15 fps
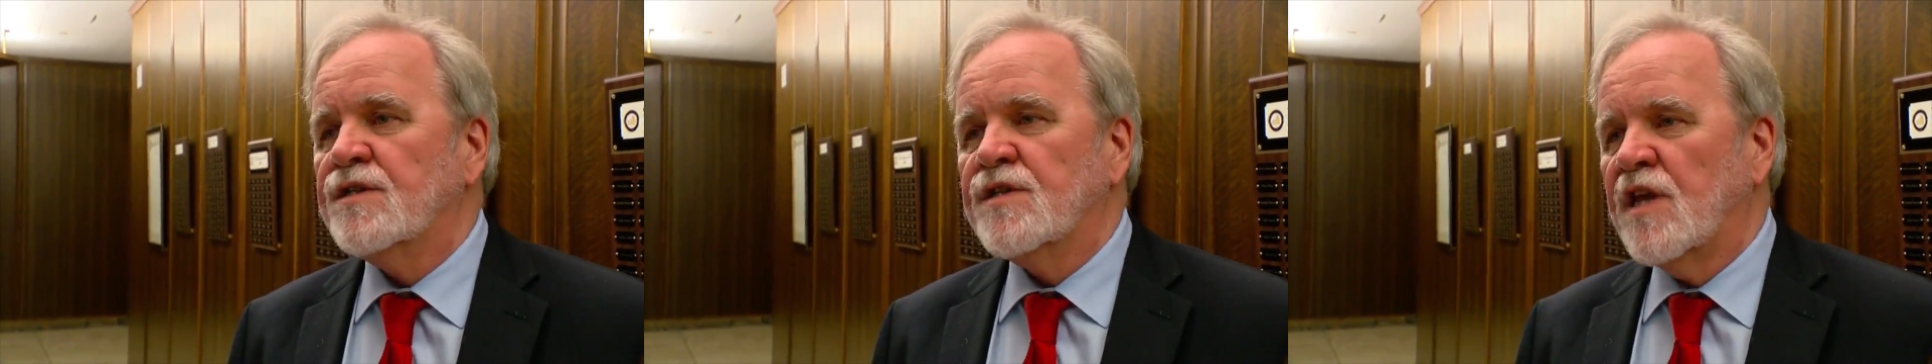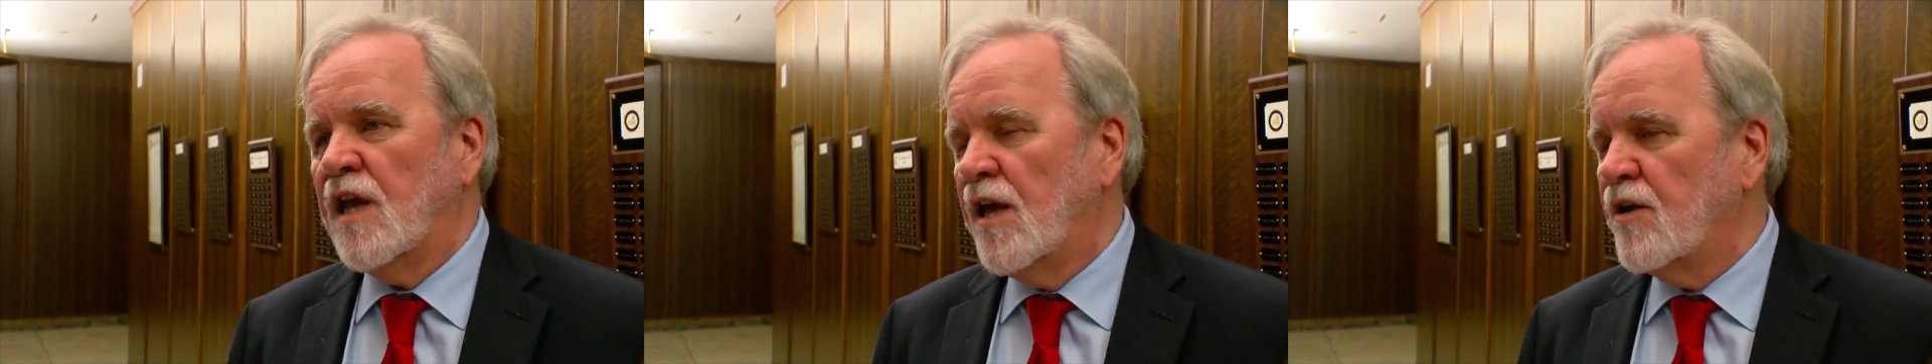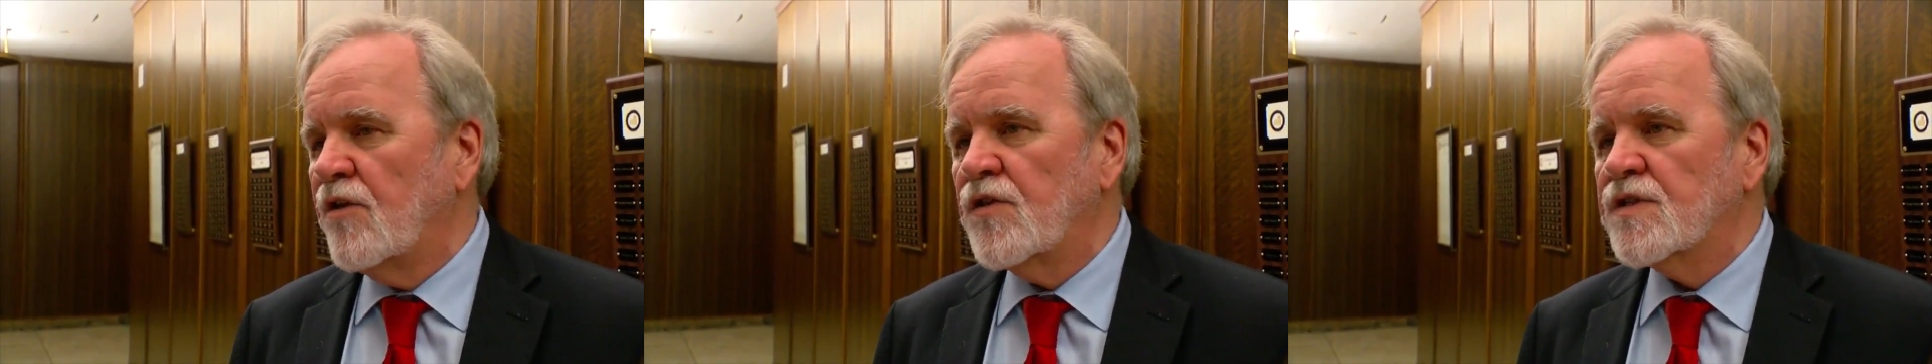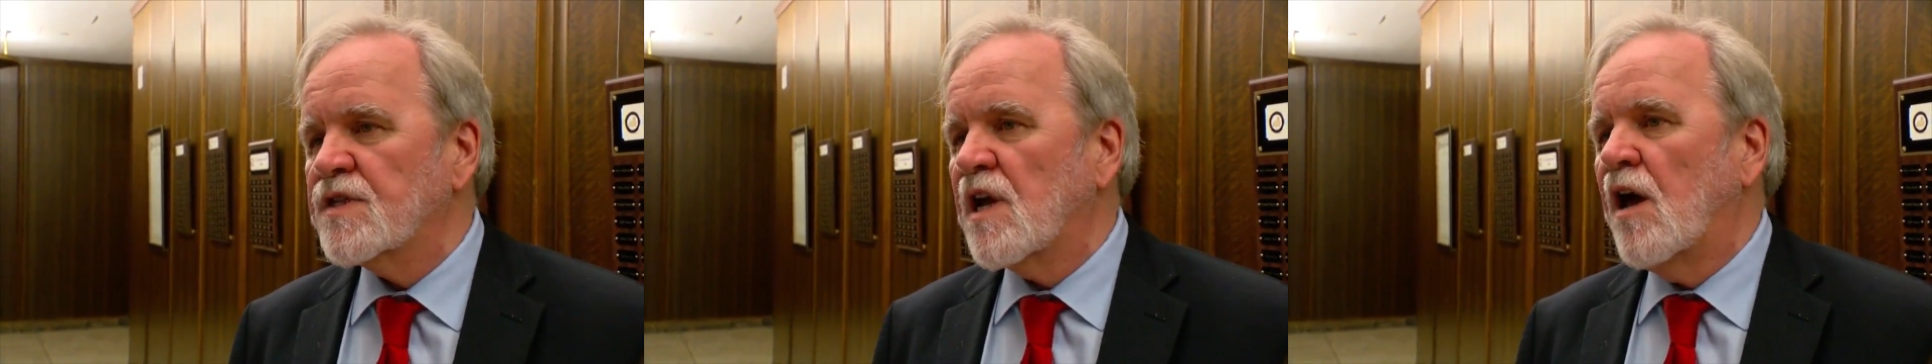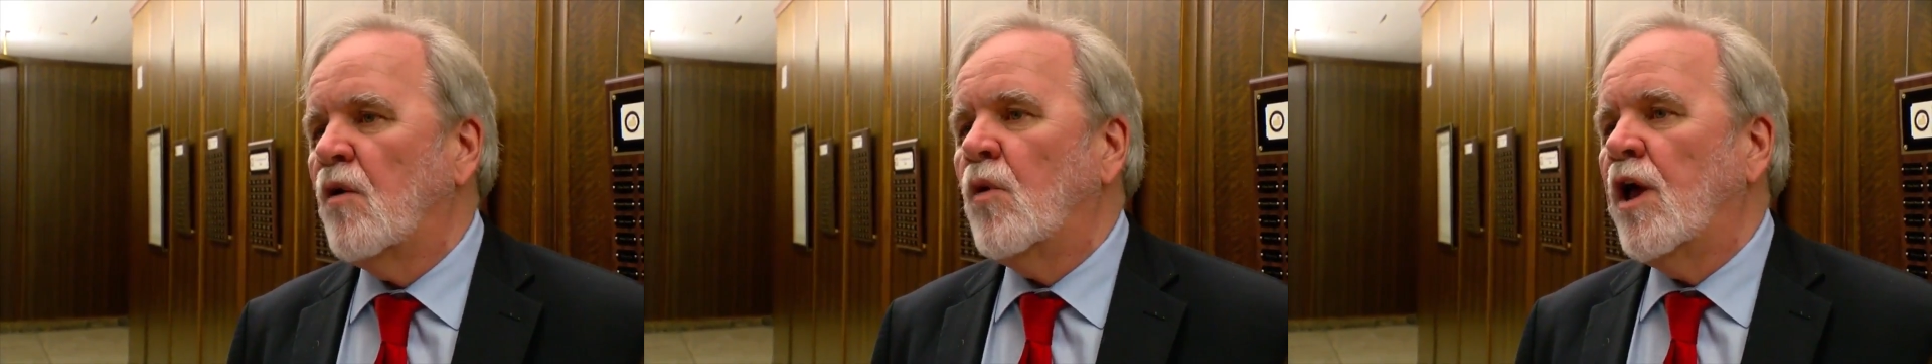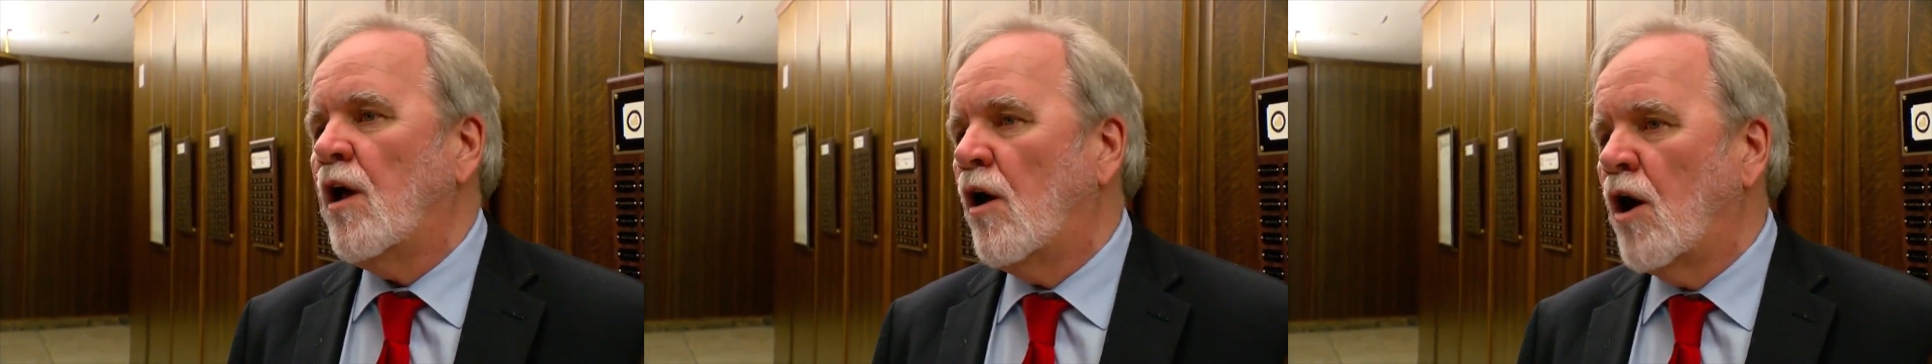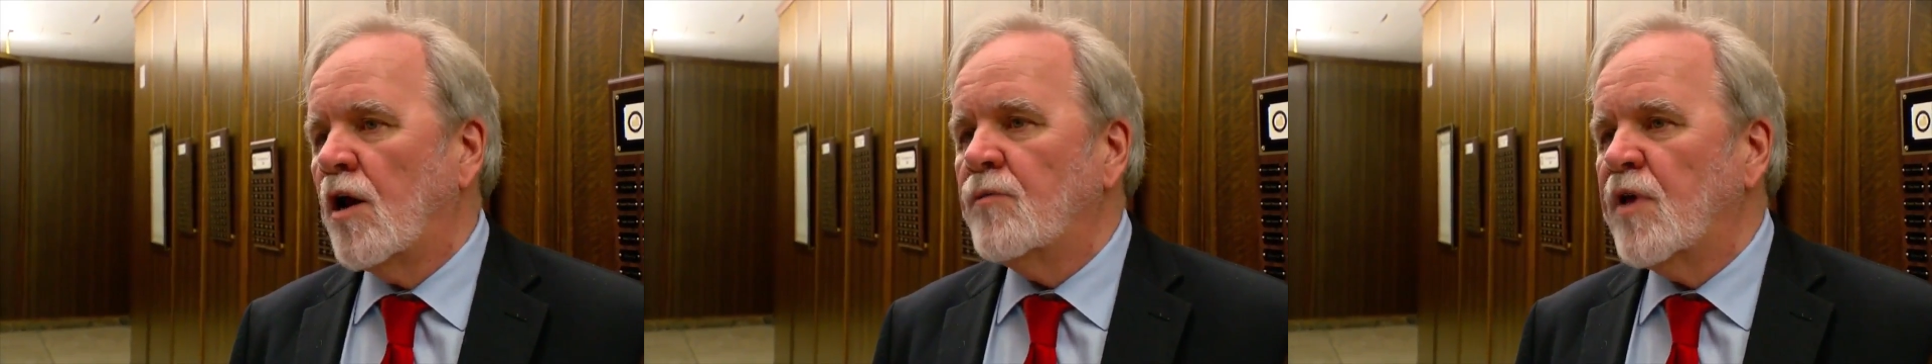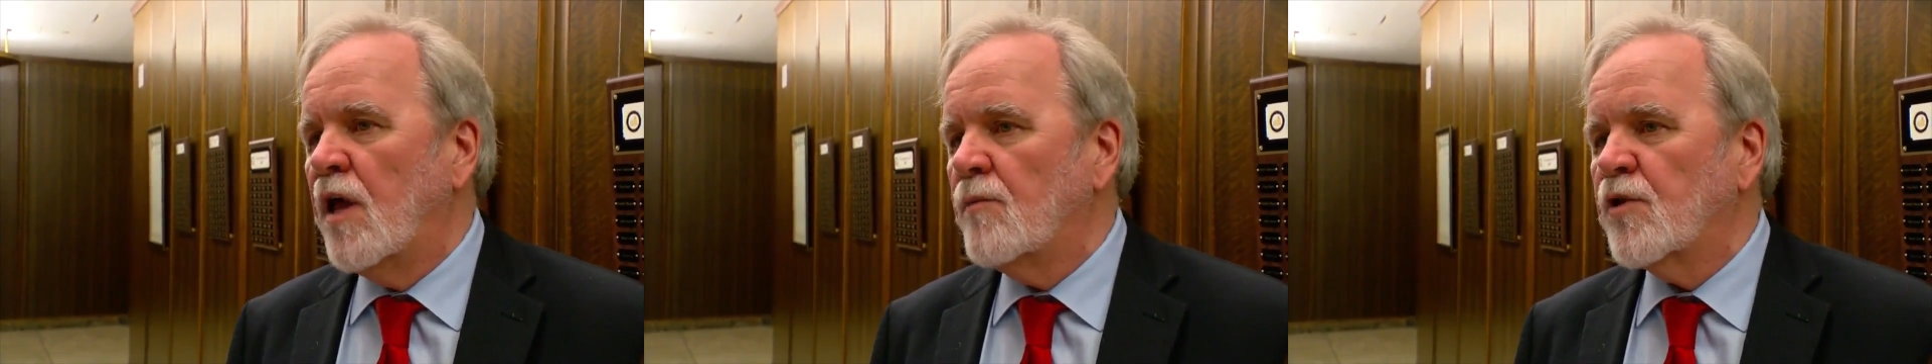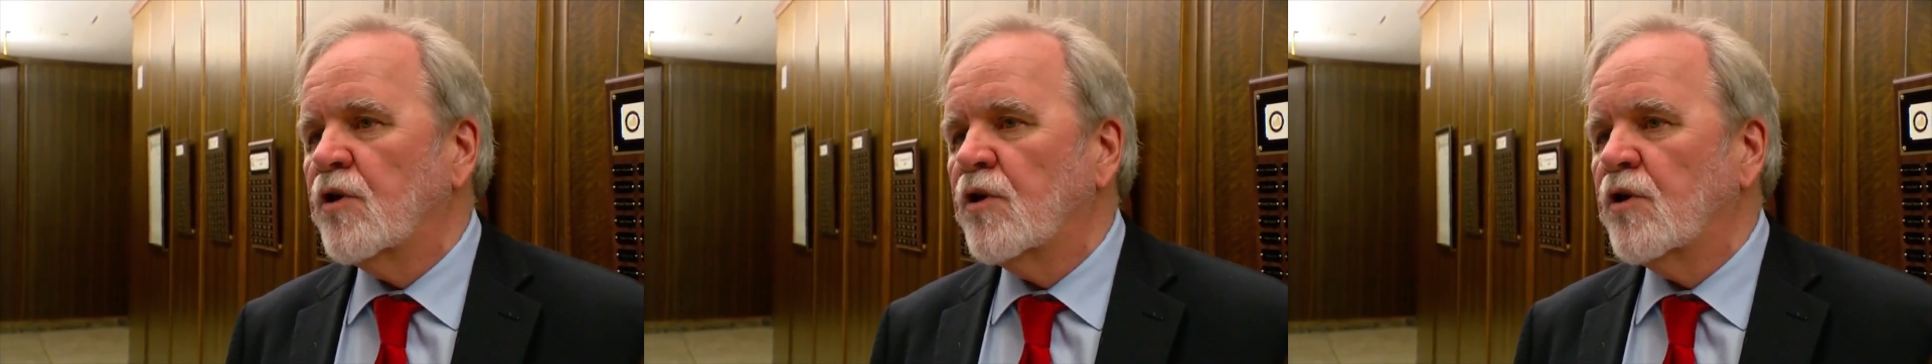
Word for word: The end of the Skyway ought to be able